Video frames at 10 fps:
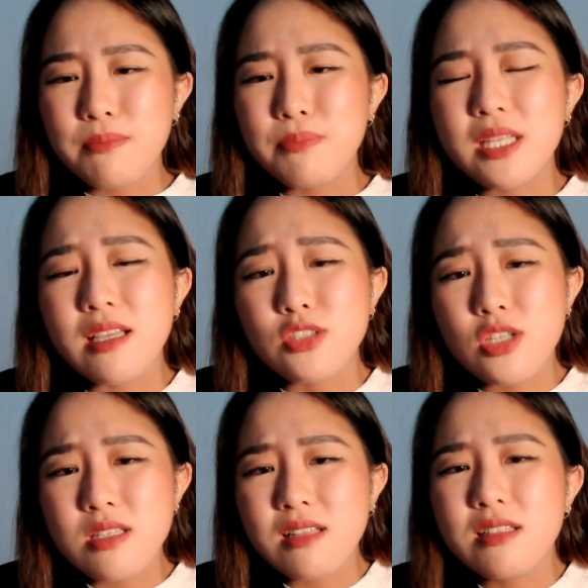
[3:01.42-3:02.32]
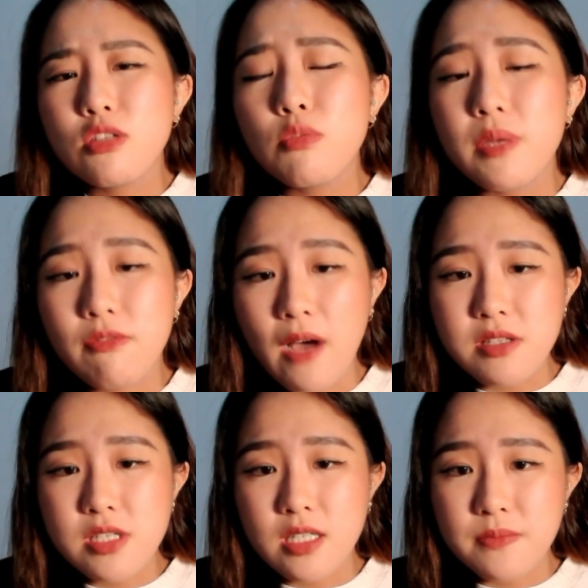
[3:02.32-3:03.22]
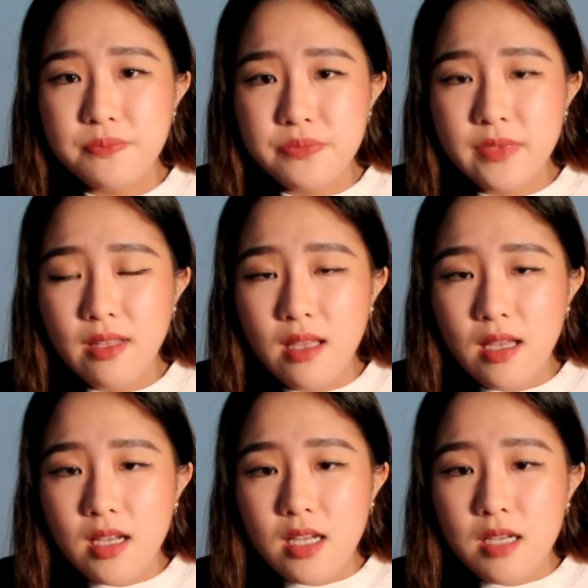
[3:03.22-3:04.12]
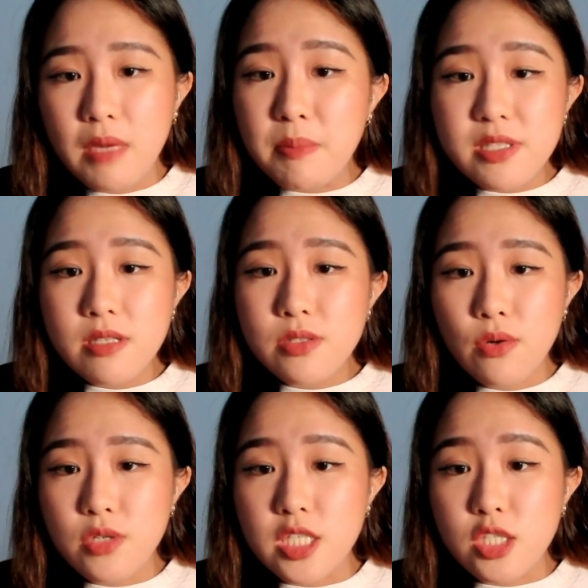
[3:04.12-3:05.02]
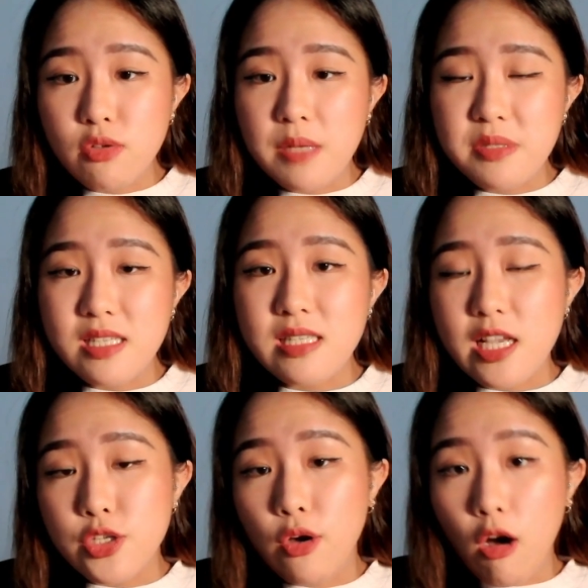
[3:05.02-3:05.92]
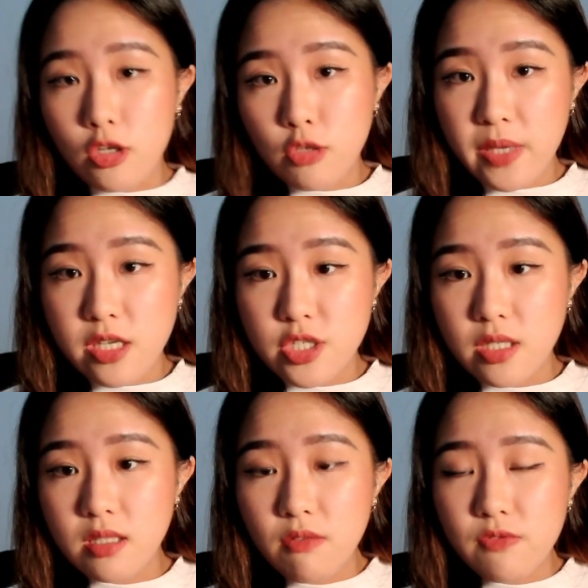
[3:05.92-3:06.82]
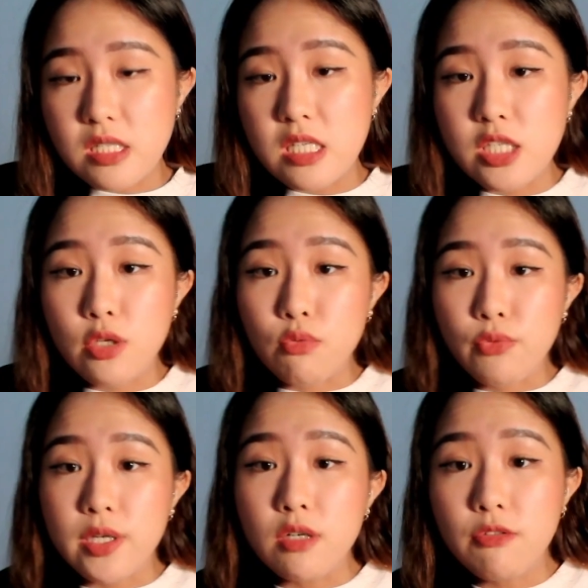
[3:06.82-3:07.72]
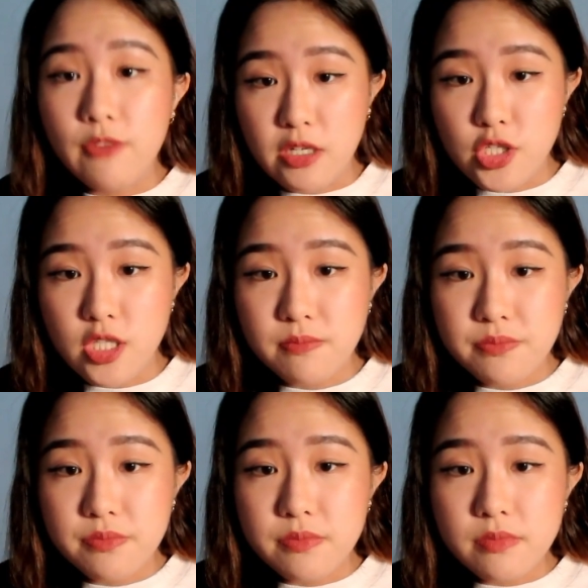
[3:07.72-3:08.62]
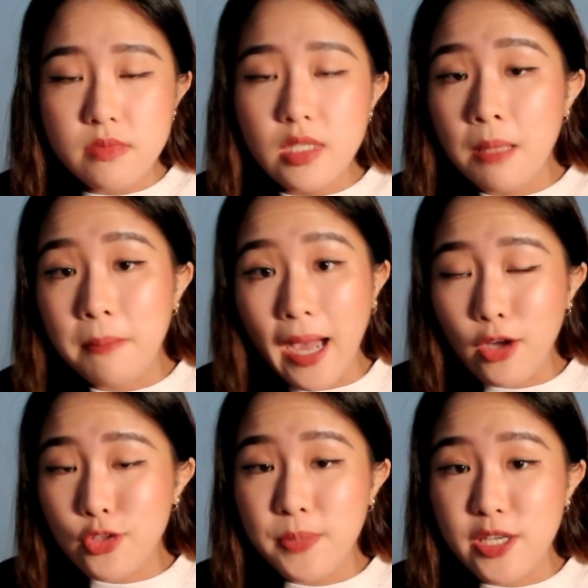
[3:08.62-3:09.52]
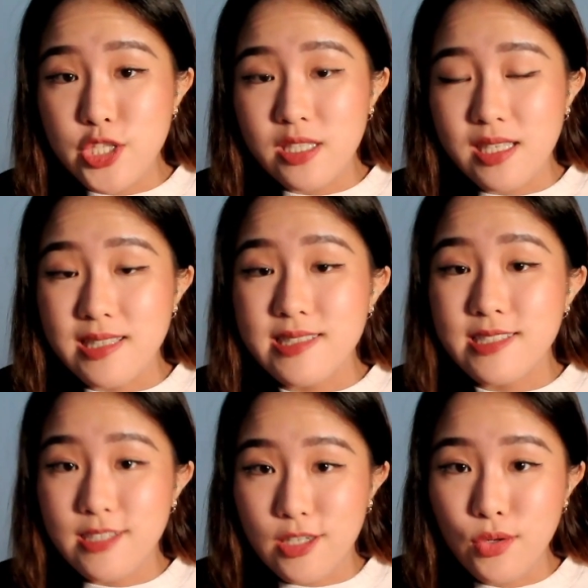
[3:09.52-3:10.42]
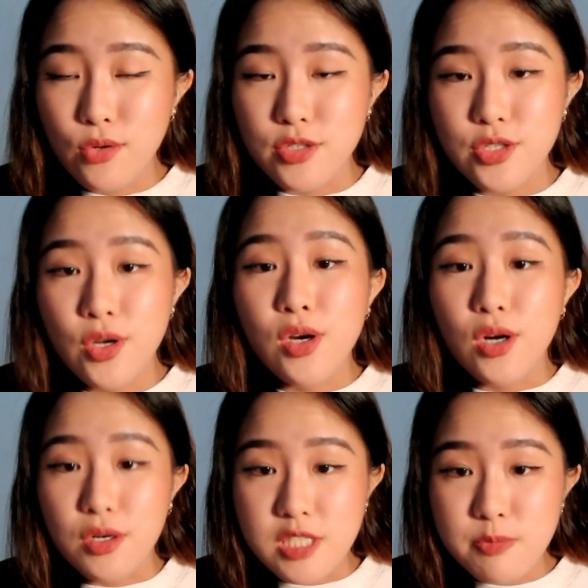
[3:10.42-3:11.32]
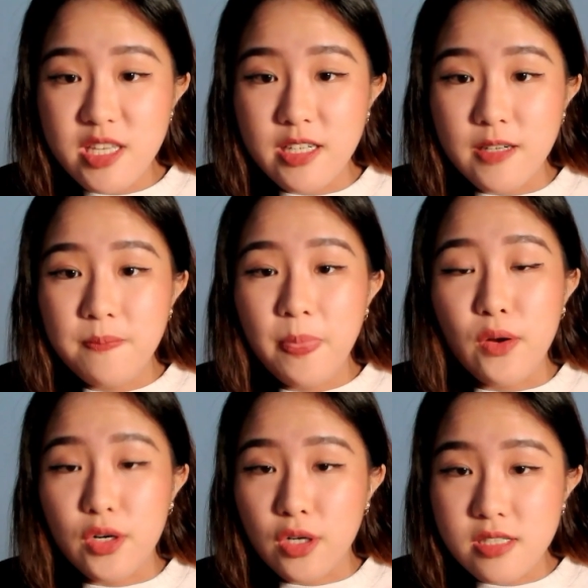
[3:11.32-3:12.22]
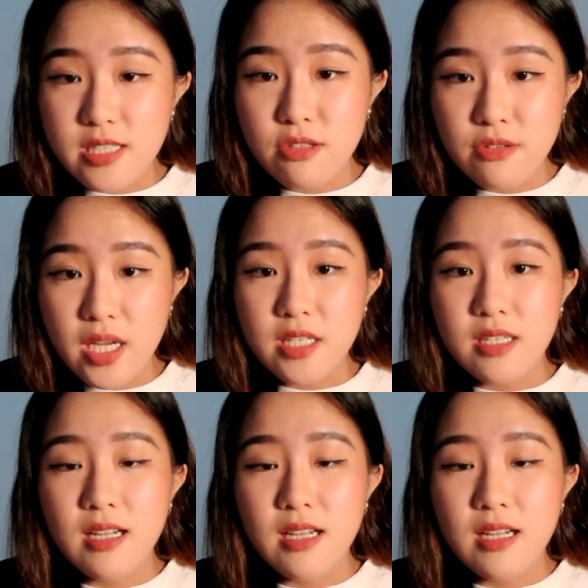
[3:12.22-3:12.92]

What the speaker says: beating just a little bit faster. My business coach describes this as your occupation versus your real function. My occupation is a coach or a speaker or a content creator.